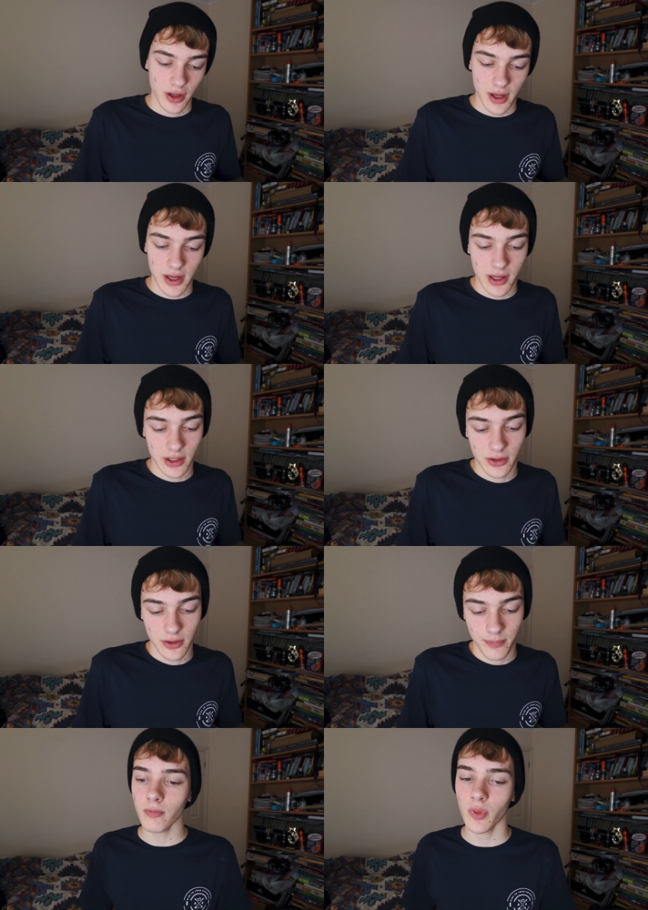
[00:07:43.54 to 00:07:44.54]

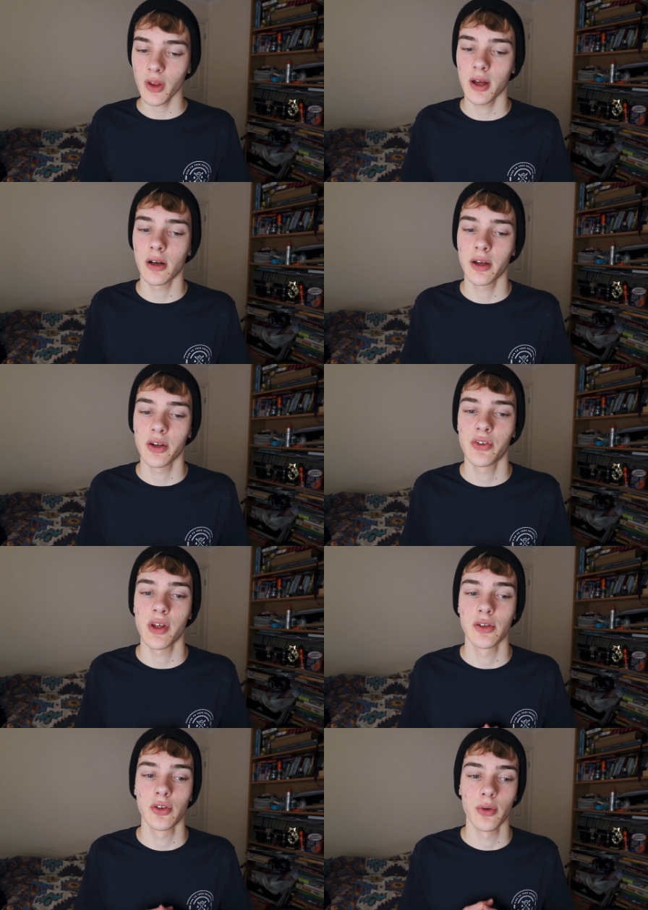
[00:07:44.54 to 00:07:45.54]
and like I
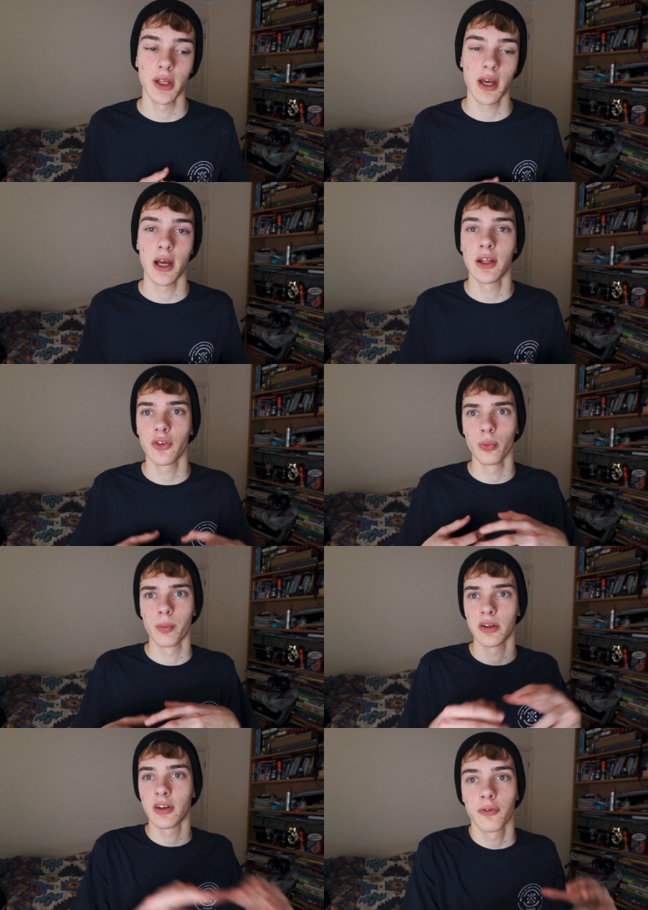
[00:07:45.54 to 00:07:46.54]
said, doing it a little
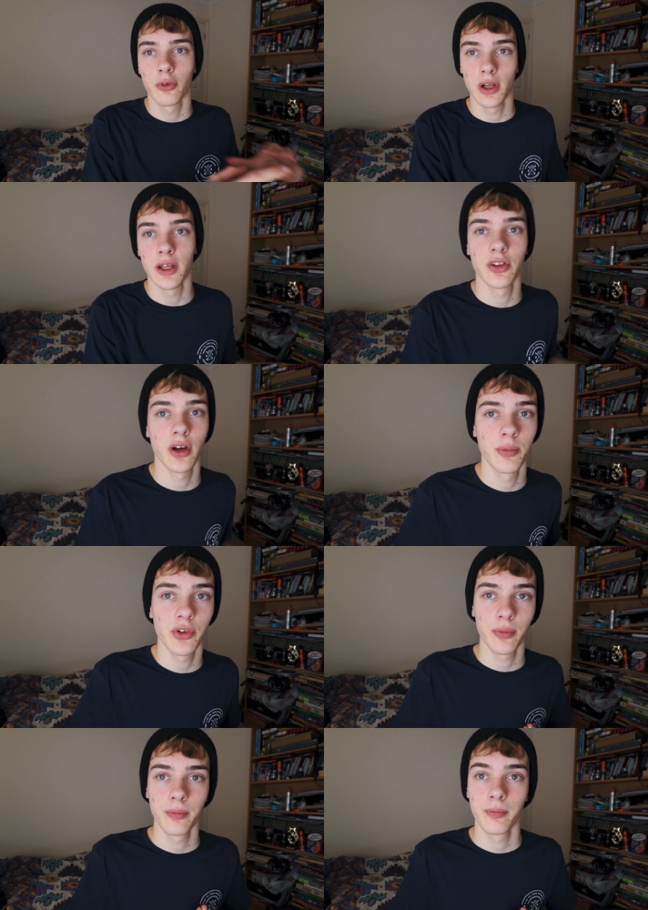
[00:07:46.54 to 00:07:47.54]
bit differently at
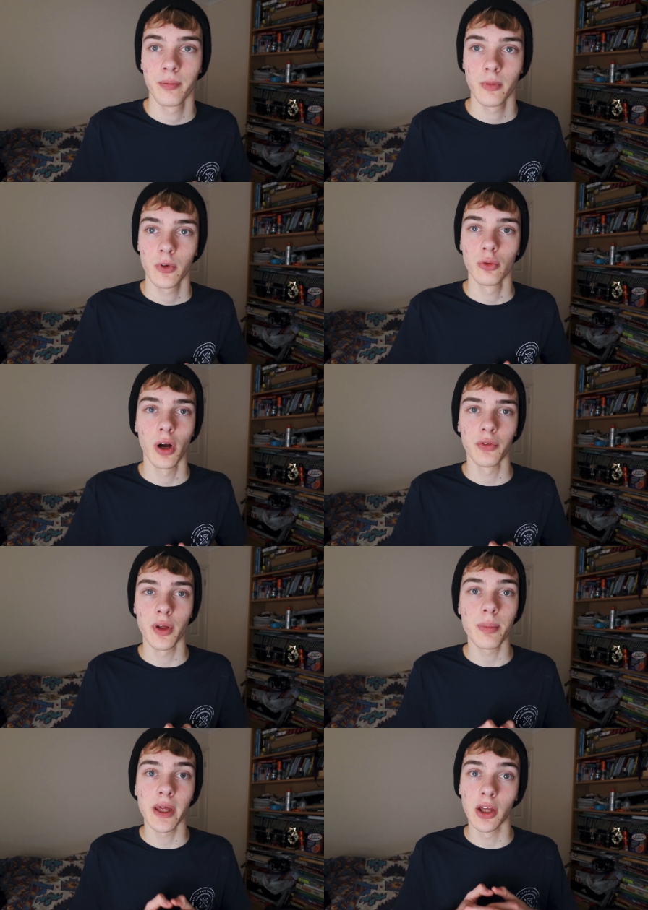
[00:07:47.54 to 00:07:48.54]
times, rather
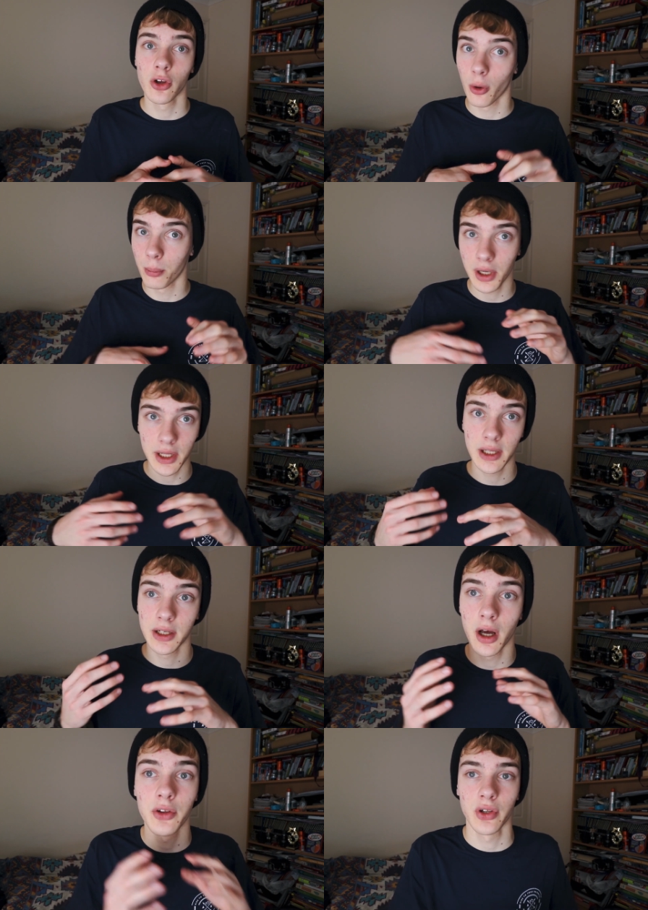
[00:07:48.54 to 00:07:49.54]
than it being completely
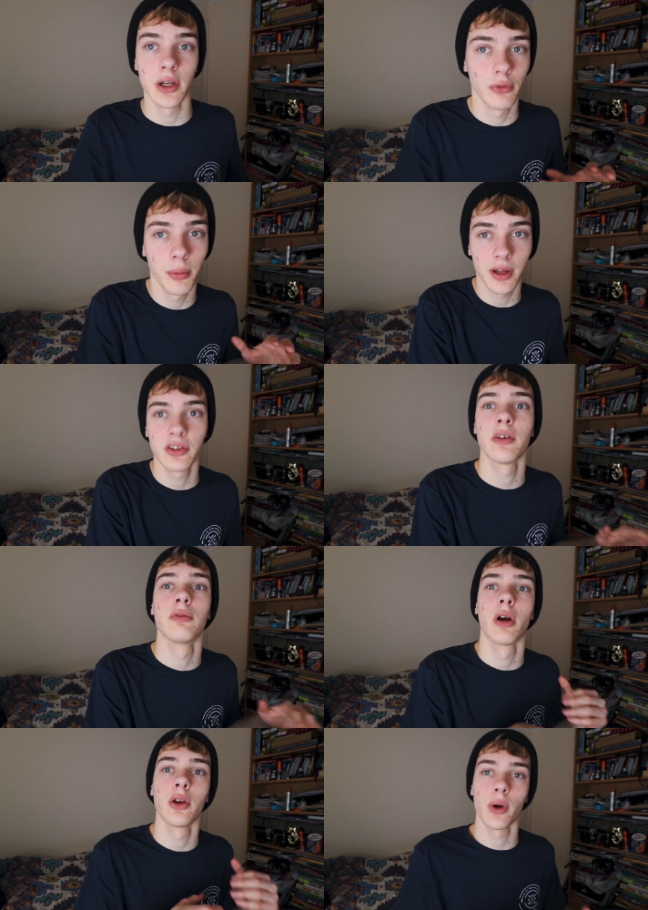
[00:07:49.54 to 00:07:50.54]
and utterly
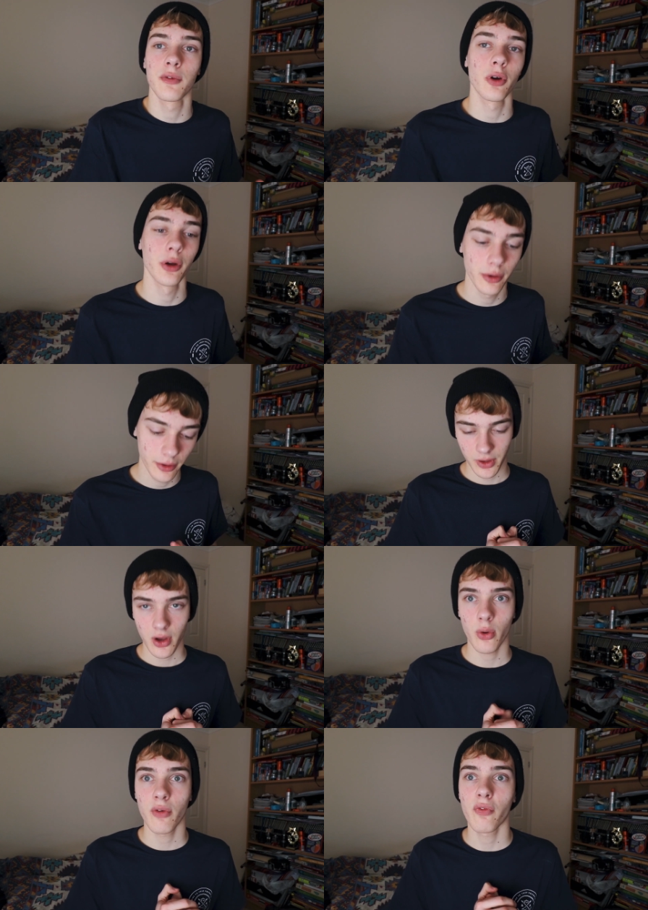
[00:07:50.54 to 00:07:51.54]
repetitive right the way through.
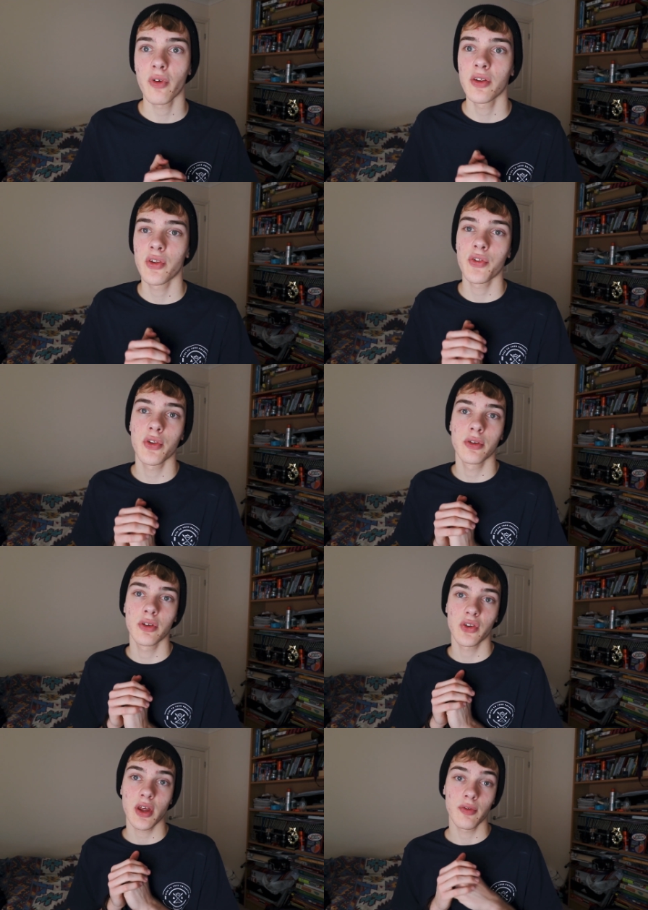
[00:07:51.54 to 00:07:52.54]
However, this isn't
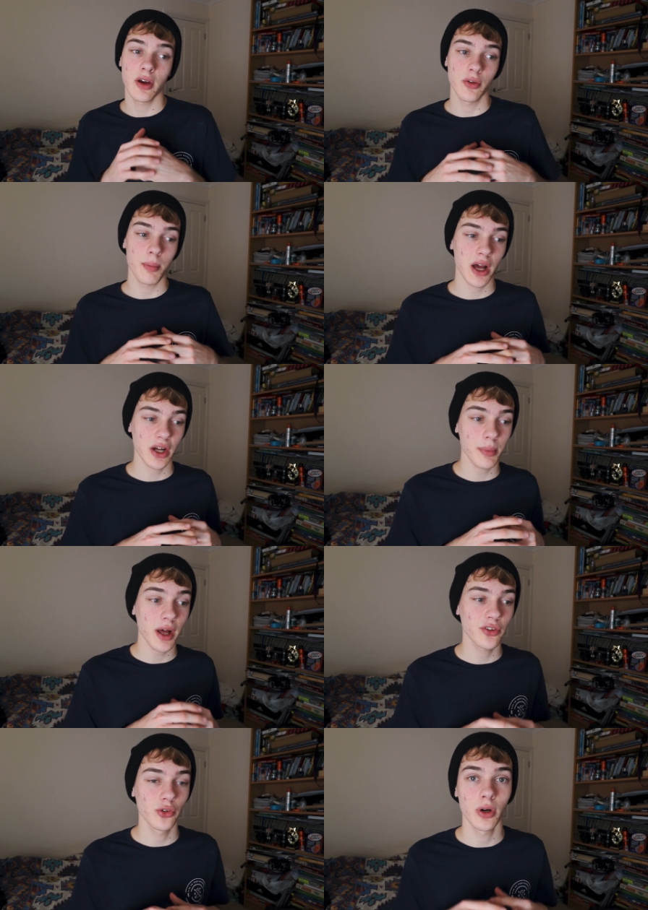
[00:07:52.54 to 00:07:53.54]
to say that it's a bad
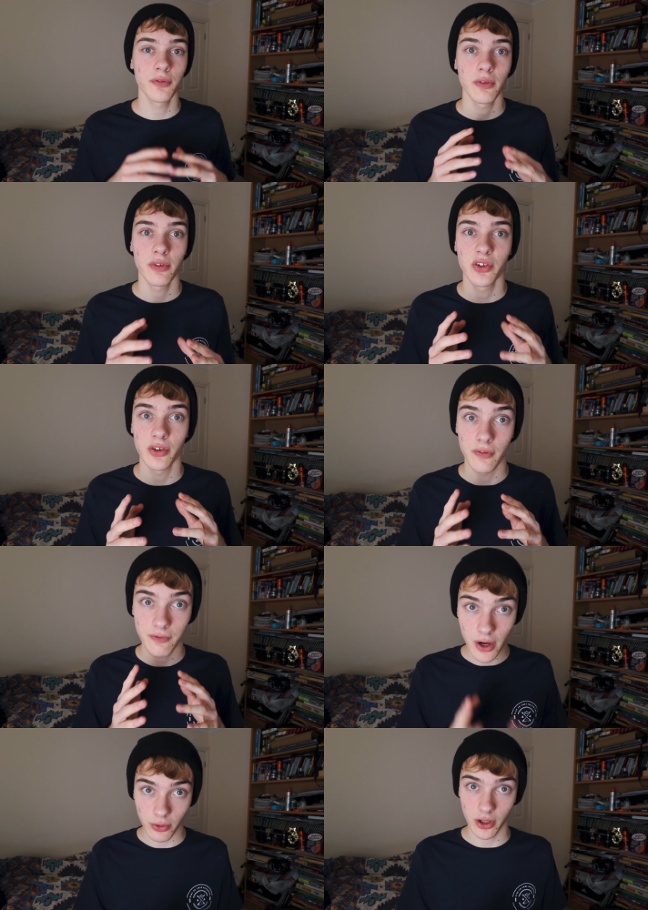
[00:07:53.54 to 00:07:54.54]
app at all. I think this is a
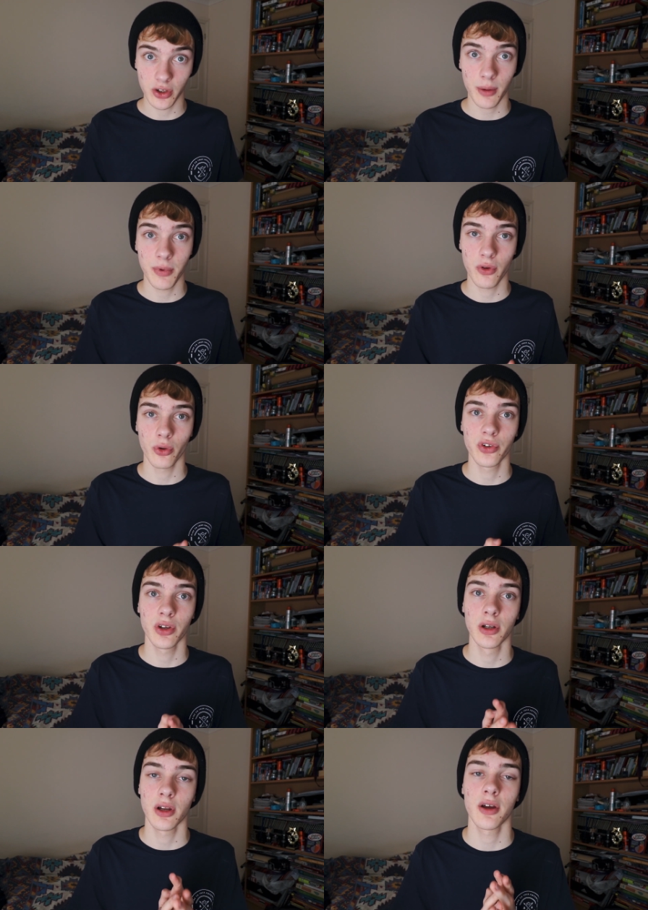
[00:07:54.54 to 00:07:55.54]
very good app if you want
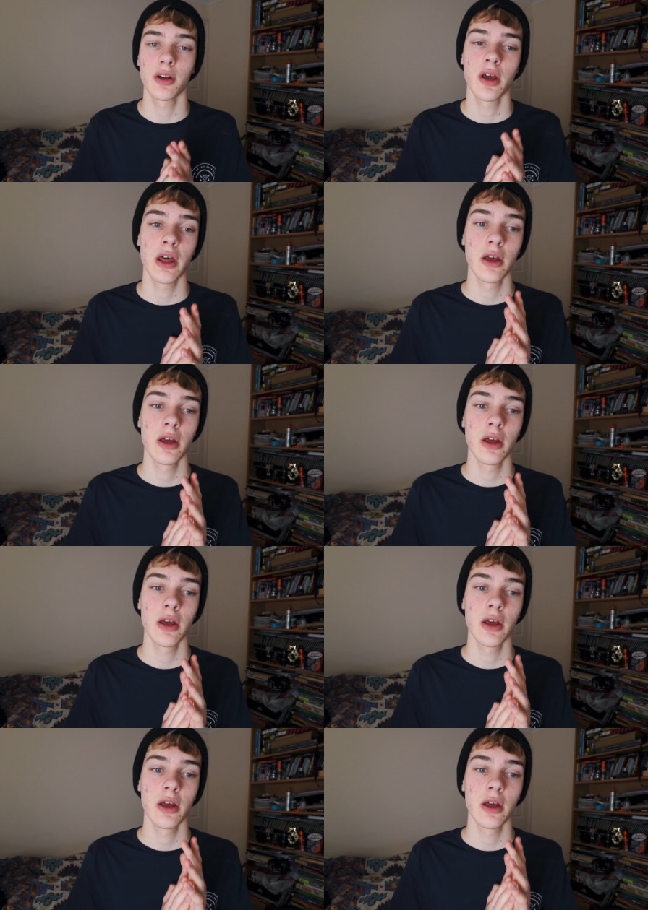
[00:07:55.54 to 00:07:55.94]
to learn